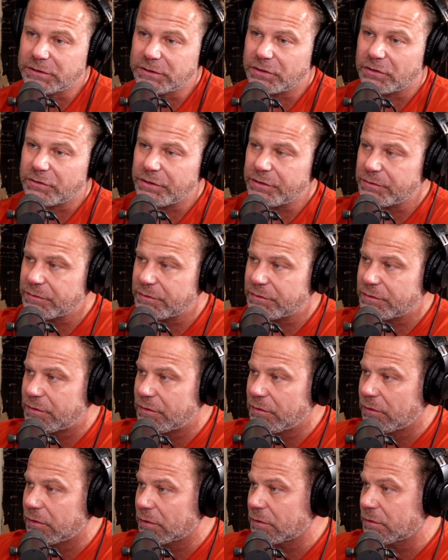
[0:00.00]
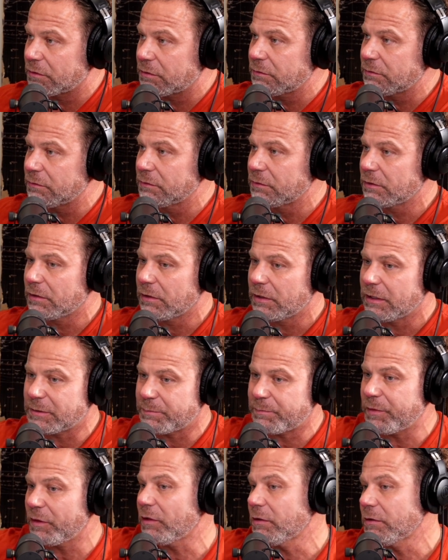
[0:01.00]
don't you learn...
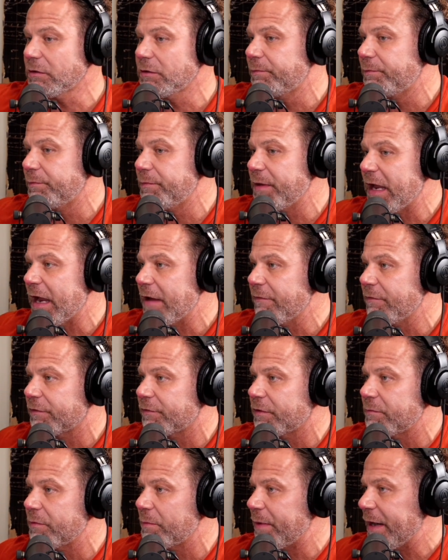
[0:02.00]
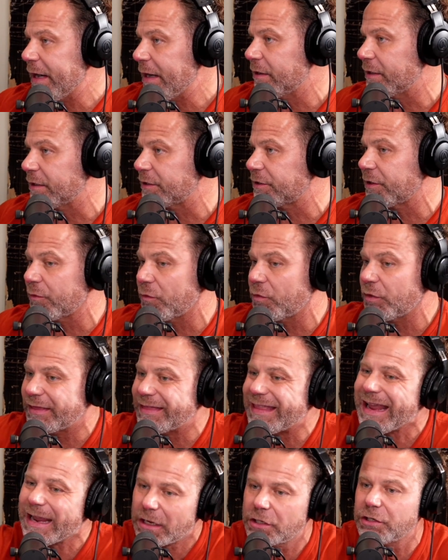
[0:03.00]
It's learned behavior from your parents. Like
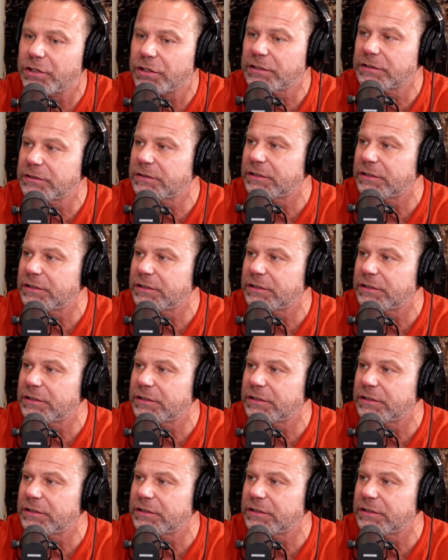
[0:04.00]
what they cooked.